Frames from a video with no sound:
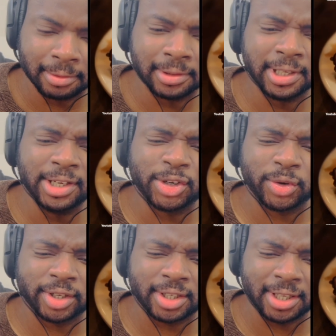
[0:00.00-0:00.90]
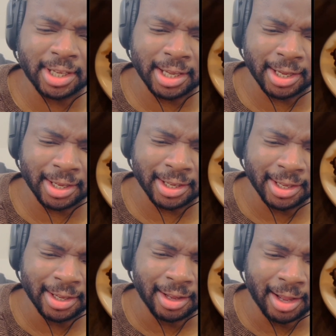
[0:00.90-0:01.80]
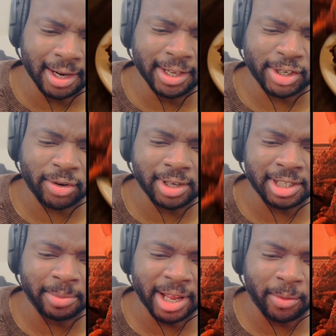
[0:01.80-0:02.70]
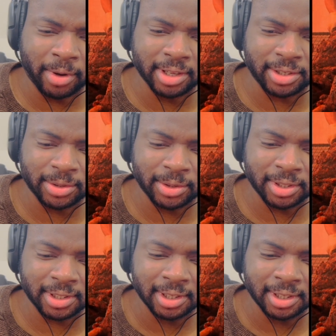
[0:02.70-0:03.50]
Interesting. I need to try some of that white sauce.